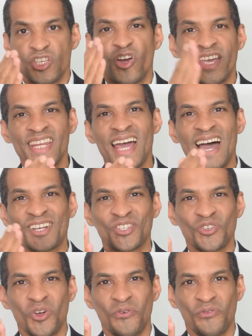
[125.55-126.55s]
Your in-house
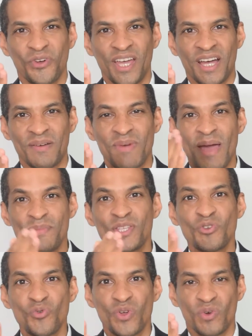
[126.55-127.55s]
software might be
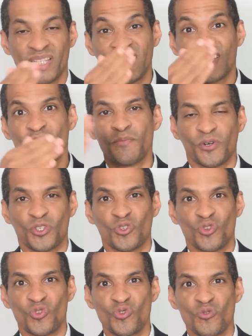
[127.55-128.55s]
doing what it's supposed to
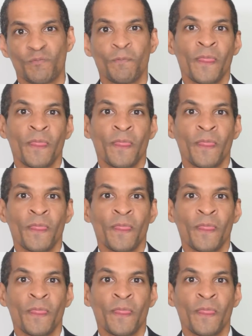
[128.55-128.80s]
do